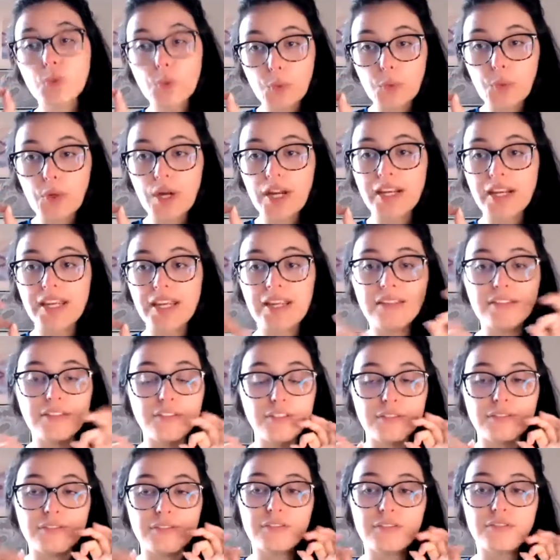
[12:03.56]
20
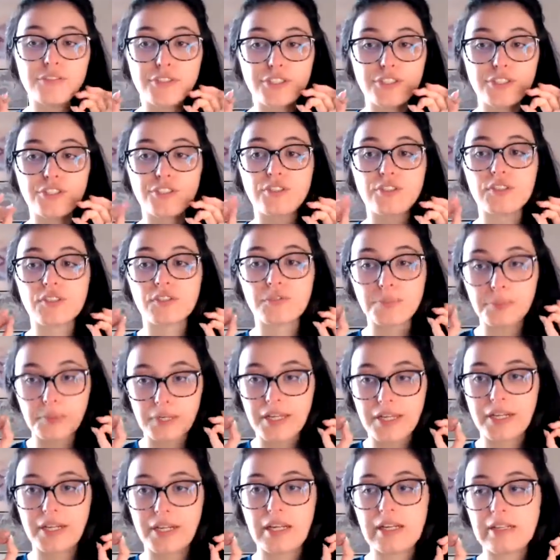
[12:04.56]
different versions of
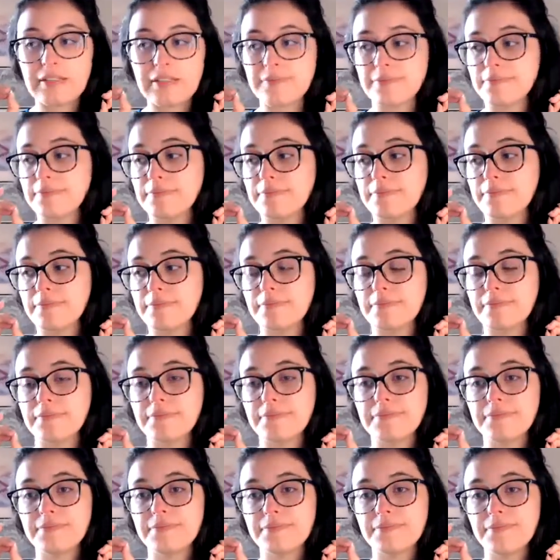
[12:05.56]
planning,
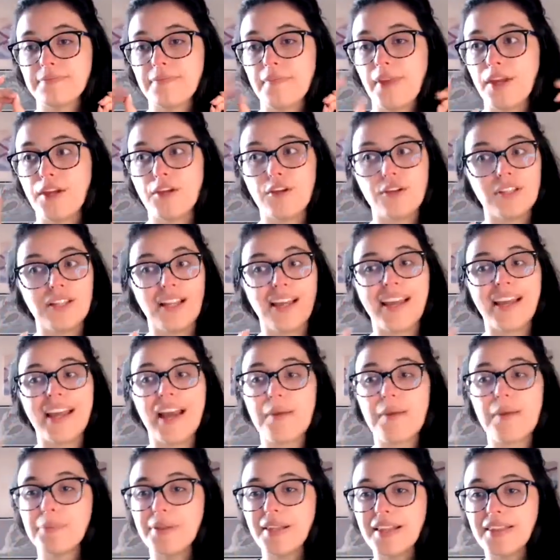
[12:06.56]
you're like,
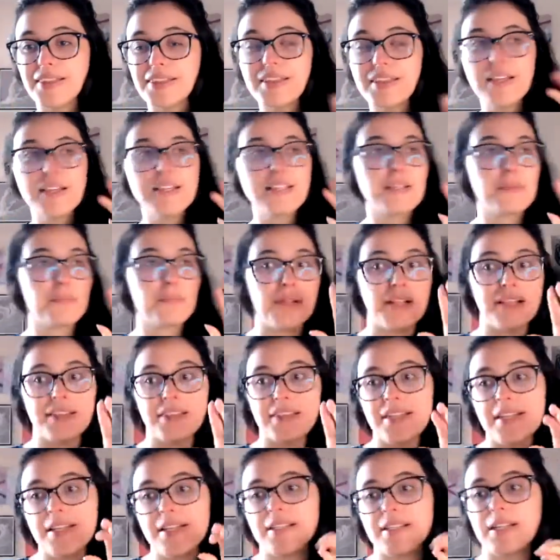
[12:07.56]
I planned this, I
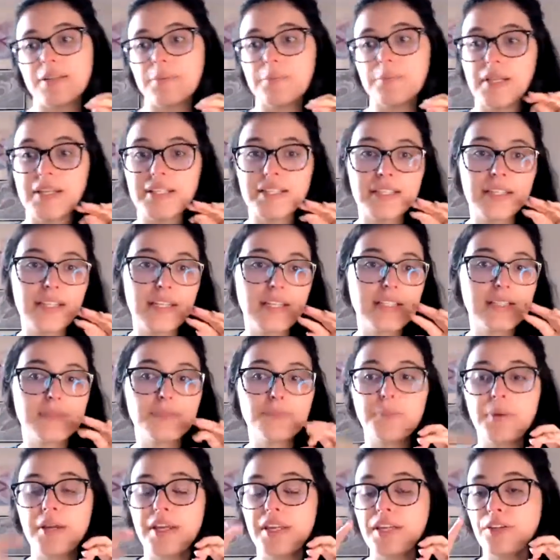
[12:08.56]
planned this, I planned this,
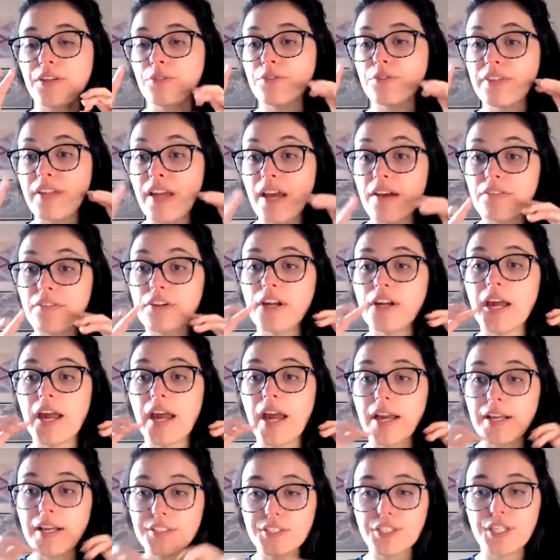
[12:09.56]
but you never
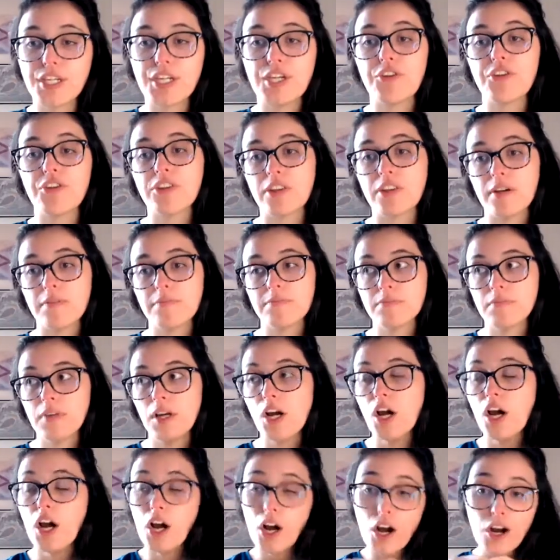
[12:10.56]
execute them.
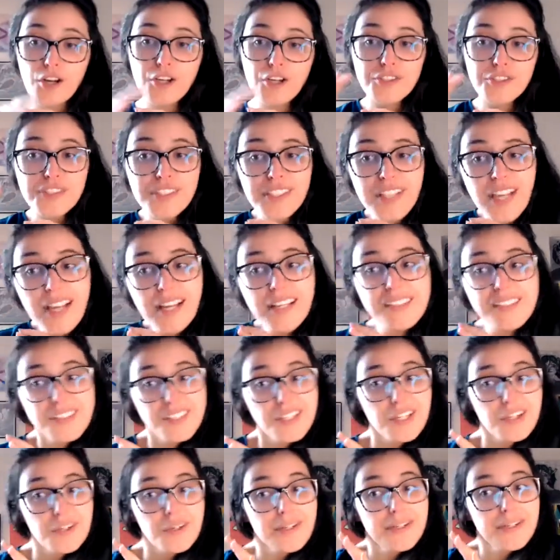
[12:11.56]
Or you
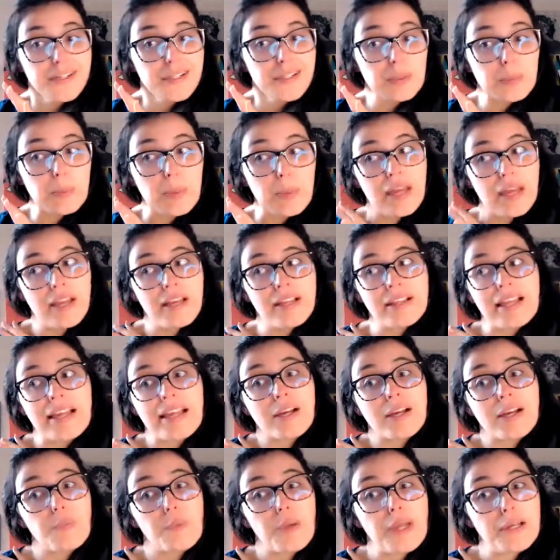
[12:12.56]
execute a little bit,
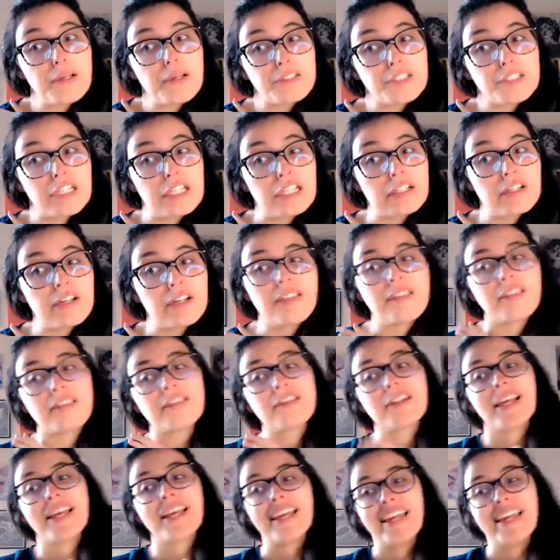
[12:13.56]
like a week or 2, and then
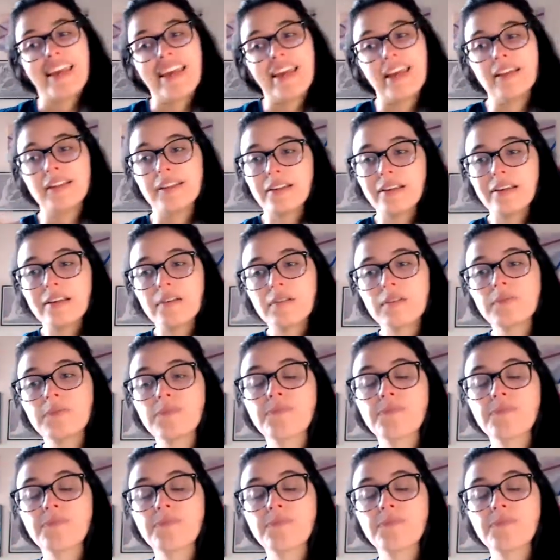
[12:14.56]
you're like, yeah.